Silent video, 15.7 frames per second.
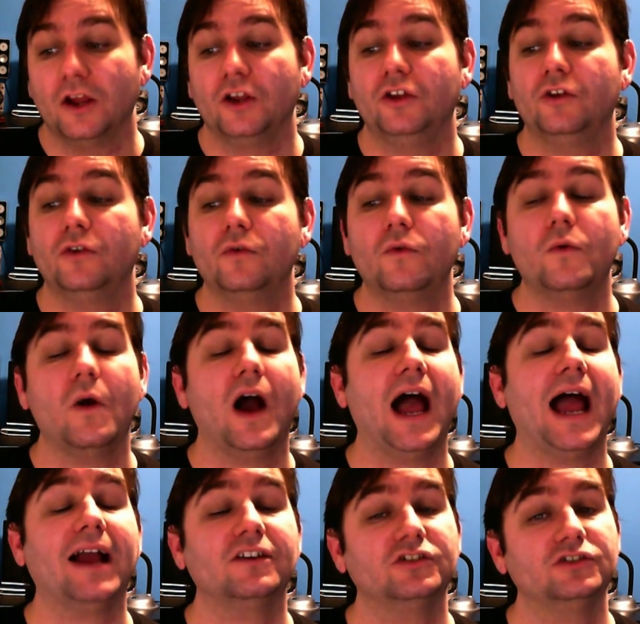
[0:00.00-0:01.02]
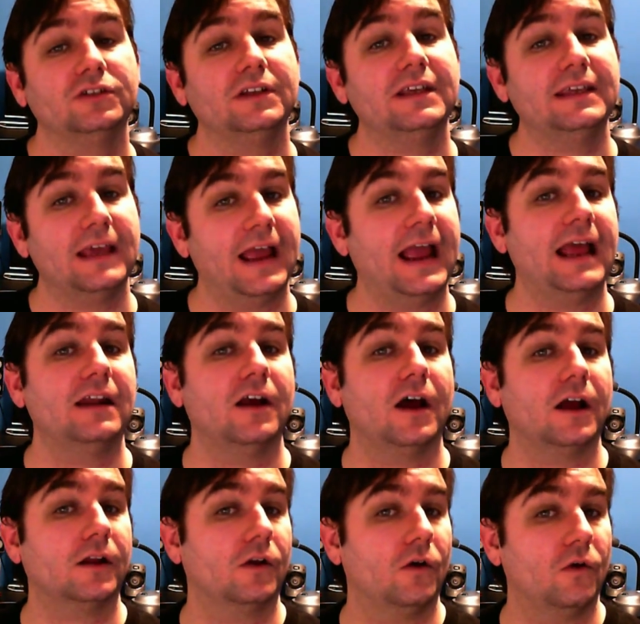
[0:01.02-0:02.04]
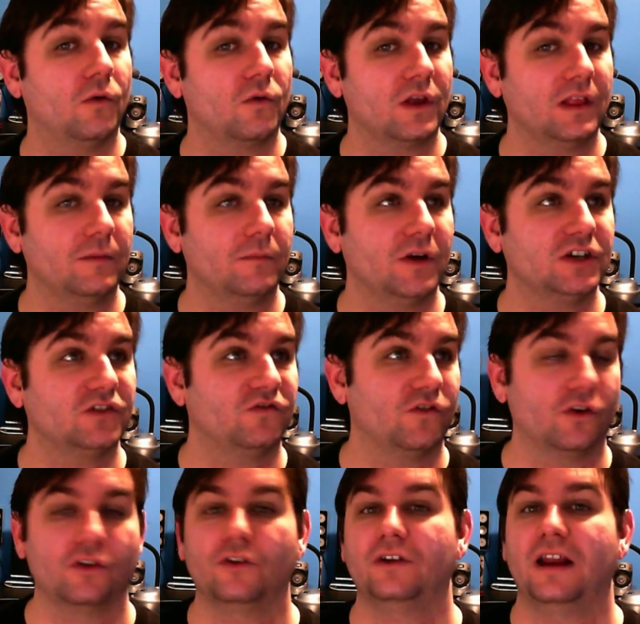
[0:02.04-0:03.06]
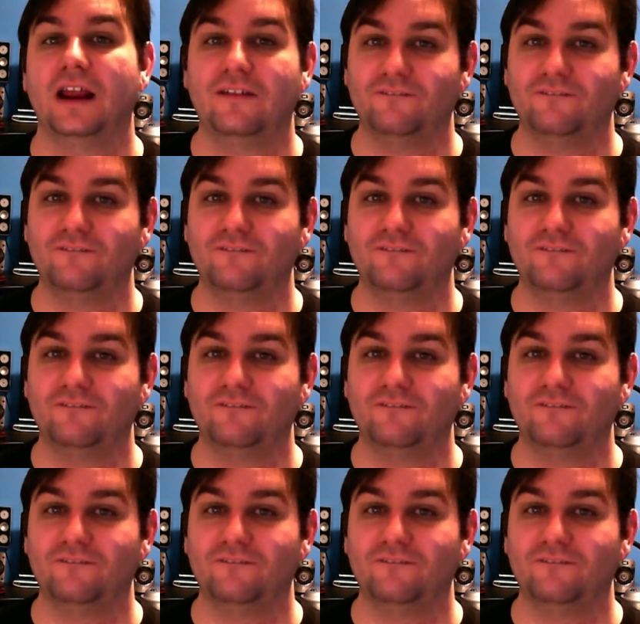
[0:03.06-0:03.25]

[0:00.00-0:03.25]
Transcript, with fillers: you actually cannot go really much further than